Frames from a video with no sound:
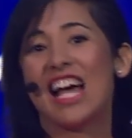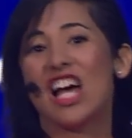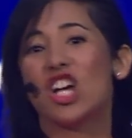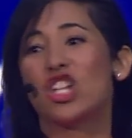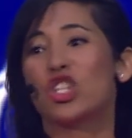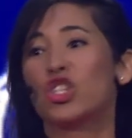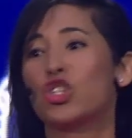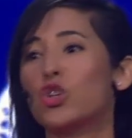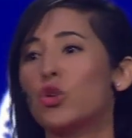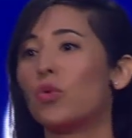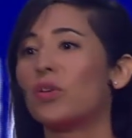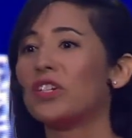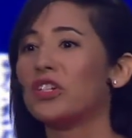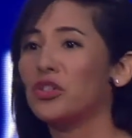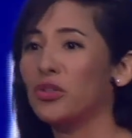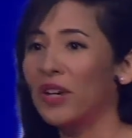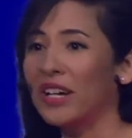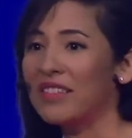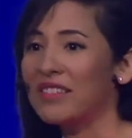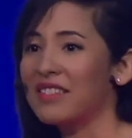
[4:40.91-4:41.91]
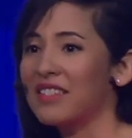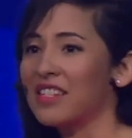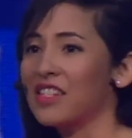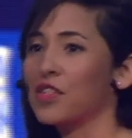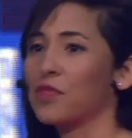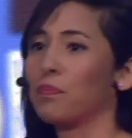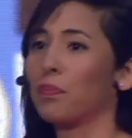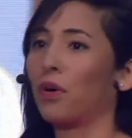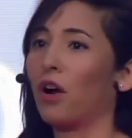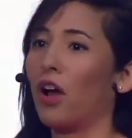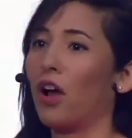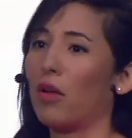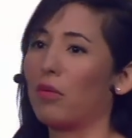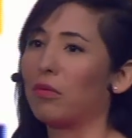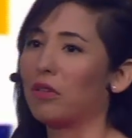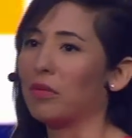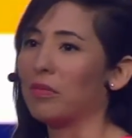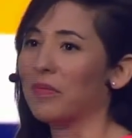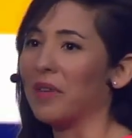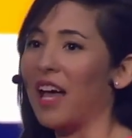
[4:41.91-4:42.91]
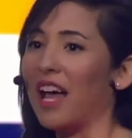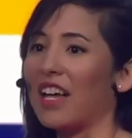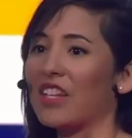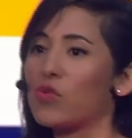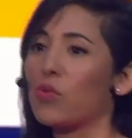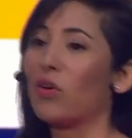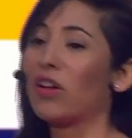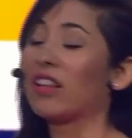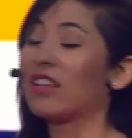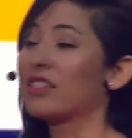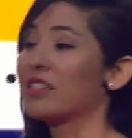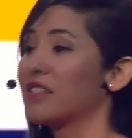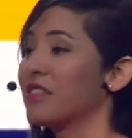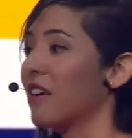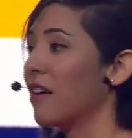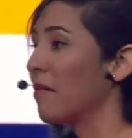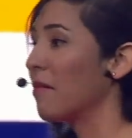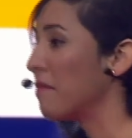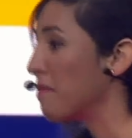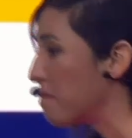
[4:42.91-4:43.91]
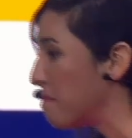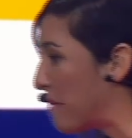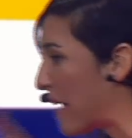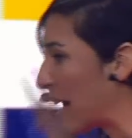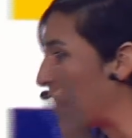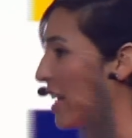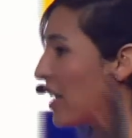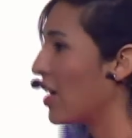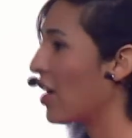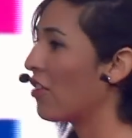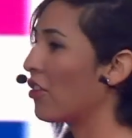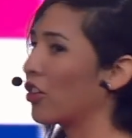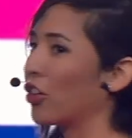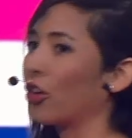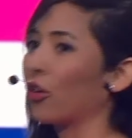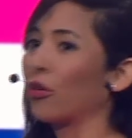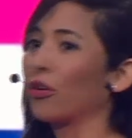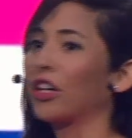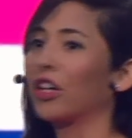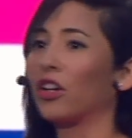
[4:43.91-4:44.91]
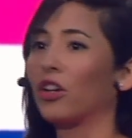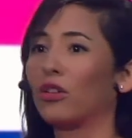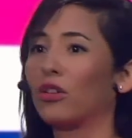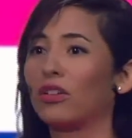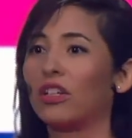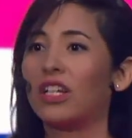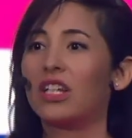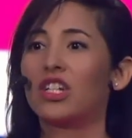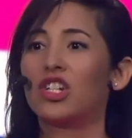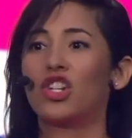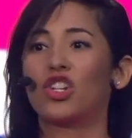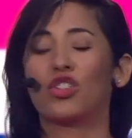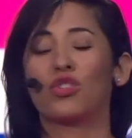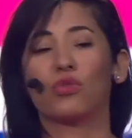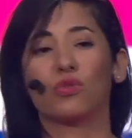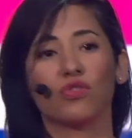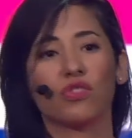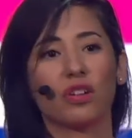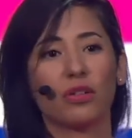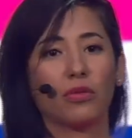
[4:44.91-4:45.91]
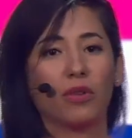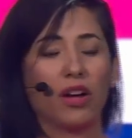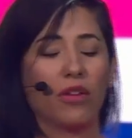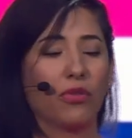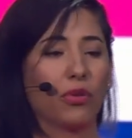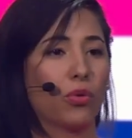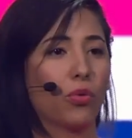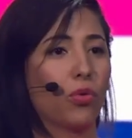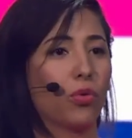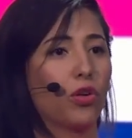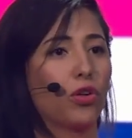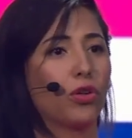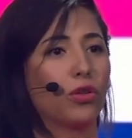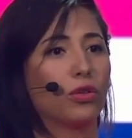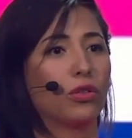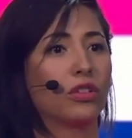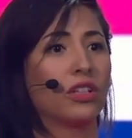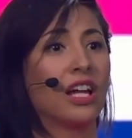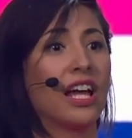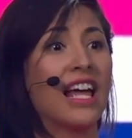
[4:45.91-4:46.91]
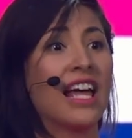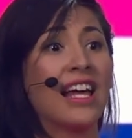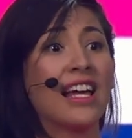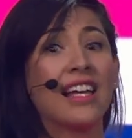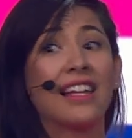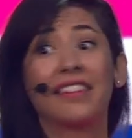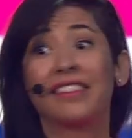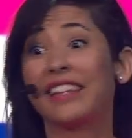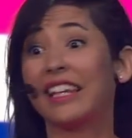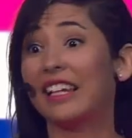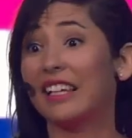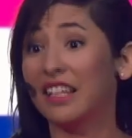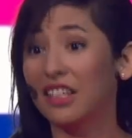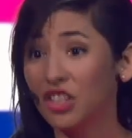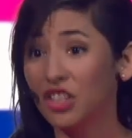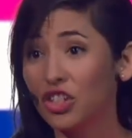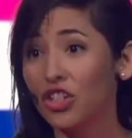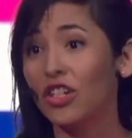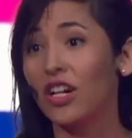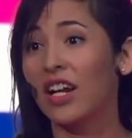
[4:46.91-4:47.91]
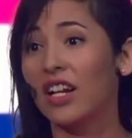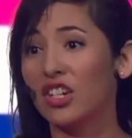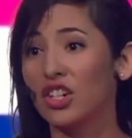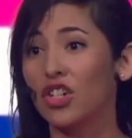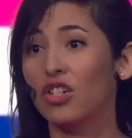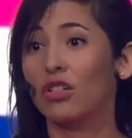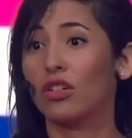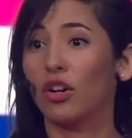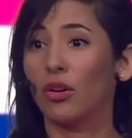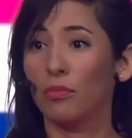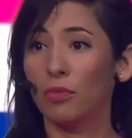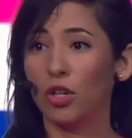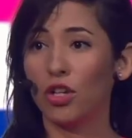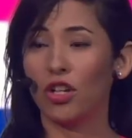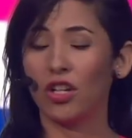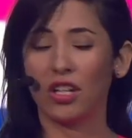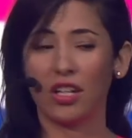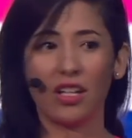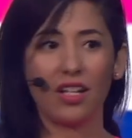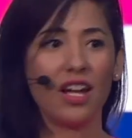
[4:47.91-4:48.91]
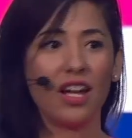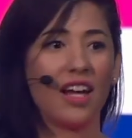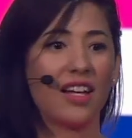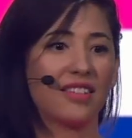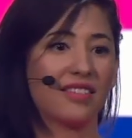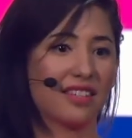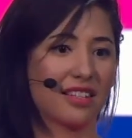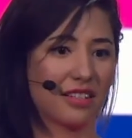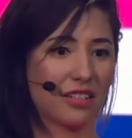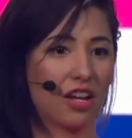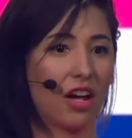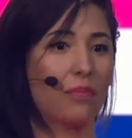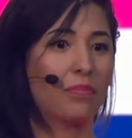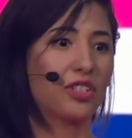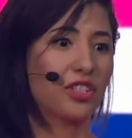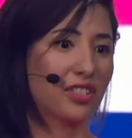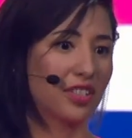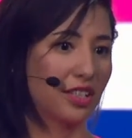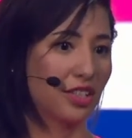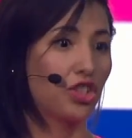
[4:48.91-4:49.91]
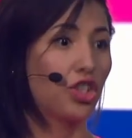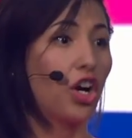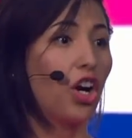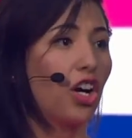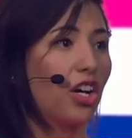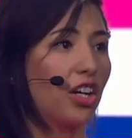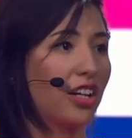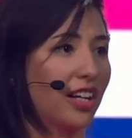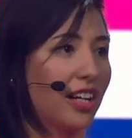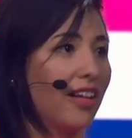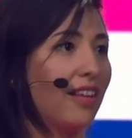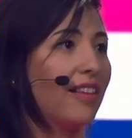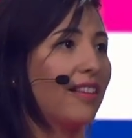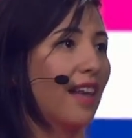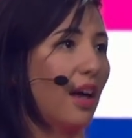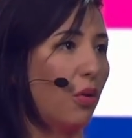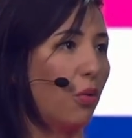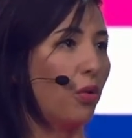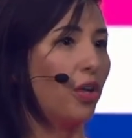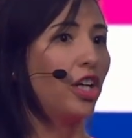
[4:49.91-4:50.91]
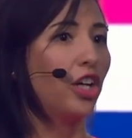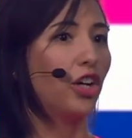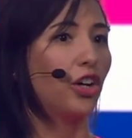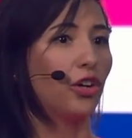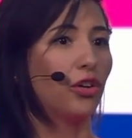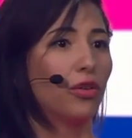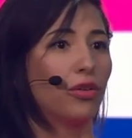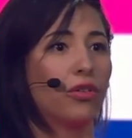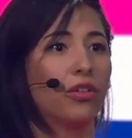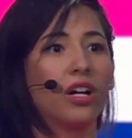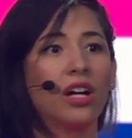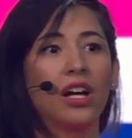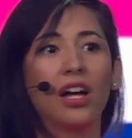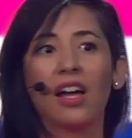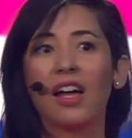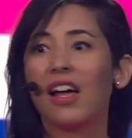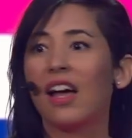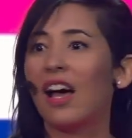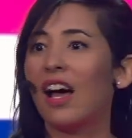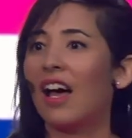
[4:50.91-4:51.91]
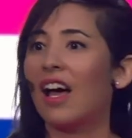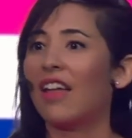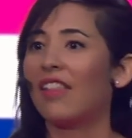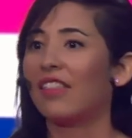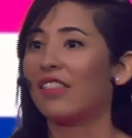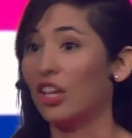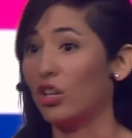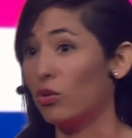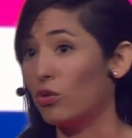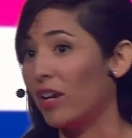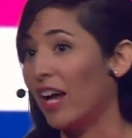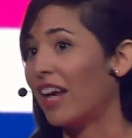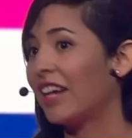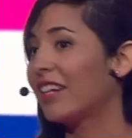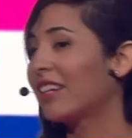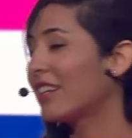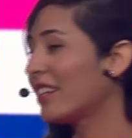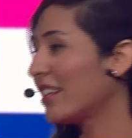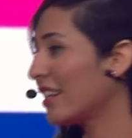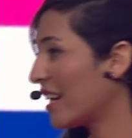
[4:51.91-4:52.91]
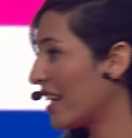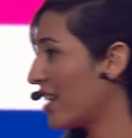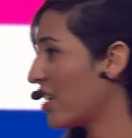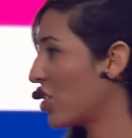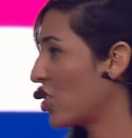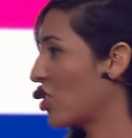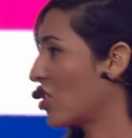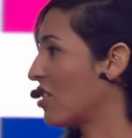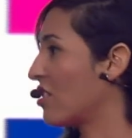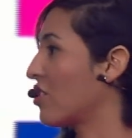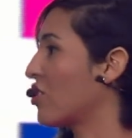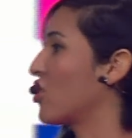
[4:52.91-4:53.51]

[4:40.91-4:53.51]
To address this problem, as well as many other critical issues around the world, the international community has adopted the target that we know, the United Nations